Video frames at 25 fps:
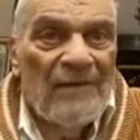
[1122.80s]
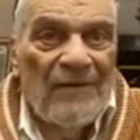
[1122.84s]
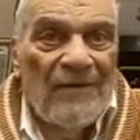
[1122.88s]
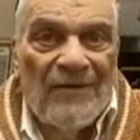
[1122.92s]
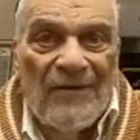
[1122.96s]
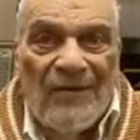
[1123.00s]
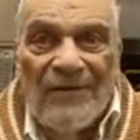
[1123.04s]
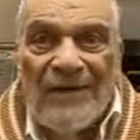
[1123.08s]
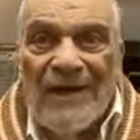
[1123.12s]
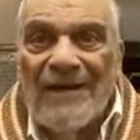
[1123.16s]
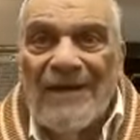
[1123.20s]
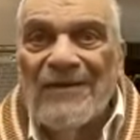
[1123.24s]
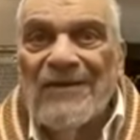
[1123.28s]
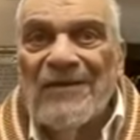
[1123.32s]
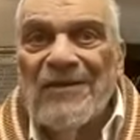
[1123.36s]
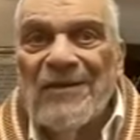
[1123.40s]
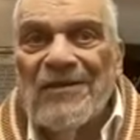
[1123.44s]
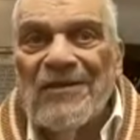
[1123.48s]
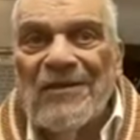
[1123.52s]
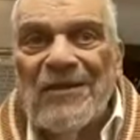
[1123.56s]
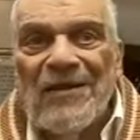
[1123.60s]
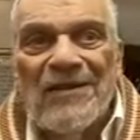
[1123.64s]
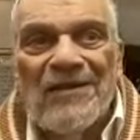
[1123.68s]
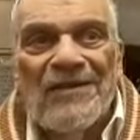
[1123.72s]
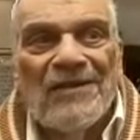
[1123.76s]
So that's to
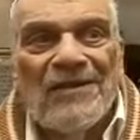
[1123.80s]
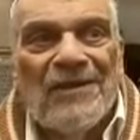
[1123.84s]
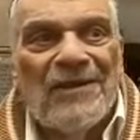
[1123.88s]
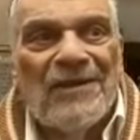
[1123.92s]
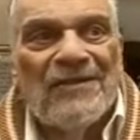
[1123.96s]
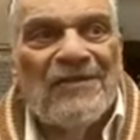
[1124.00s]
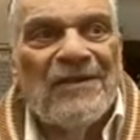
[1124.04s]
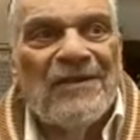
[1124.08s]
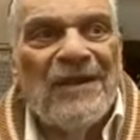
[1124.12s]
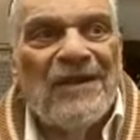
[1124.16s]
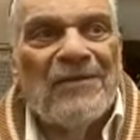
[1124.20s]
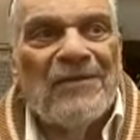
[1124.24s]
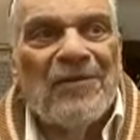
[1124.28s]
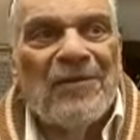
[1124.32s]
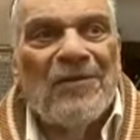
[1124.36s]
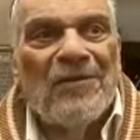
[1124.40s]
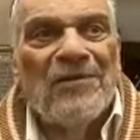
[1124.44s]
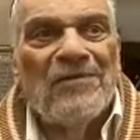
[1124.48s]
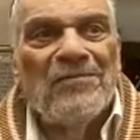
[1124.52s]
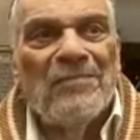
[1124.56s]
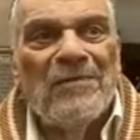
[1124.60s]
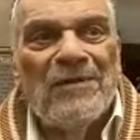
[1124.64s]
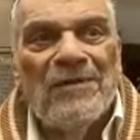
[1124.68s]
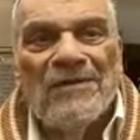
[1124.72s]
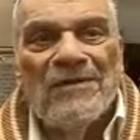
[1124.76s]
teach us that
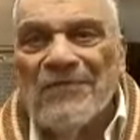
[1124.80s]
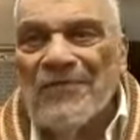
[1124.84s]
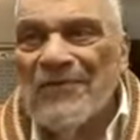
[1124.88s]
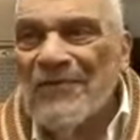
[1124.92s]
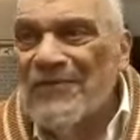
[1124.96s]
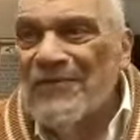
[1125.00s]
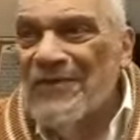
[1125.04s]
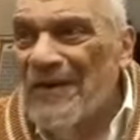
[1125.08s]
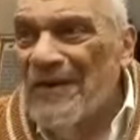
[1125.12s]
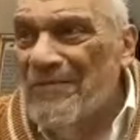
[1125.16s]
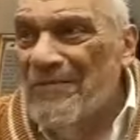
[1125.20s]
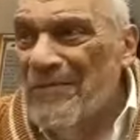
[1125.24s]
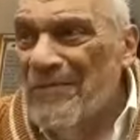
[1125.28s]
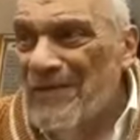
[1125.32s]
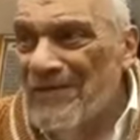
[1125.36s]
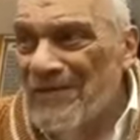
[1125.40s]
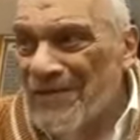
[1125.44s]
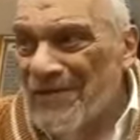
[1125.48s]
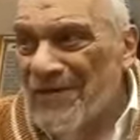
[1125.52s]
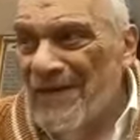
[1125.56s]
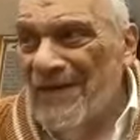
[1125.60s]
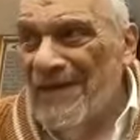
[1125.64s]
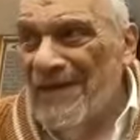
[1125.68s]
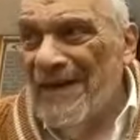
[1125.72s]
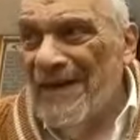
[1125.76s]
all mitzvahs are
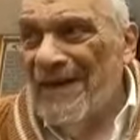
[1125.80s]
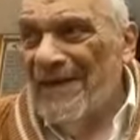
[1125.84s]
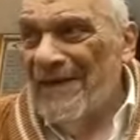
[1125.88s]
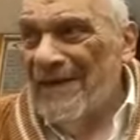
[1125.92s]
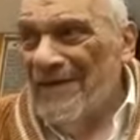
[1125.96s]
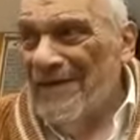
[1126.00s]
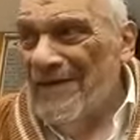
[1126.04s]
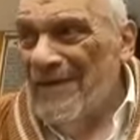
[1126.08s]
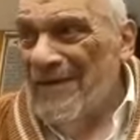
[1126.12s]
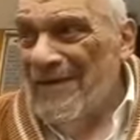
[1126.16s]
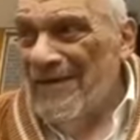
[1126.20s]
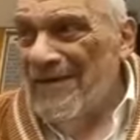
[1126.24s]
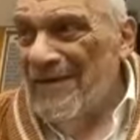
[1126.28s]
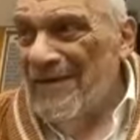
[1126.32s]
Sinai,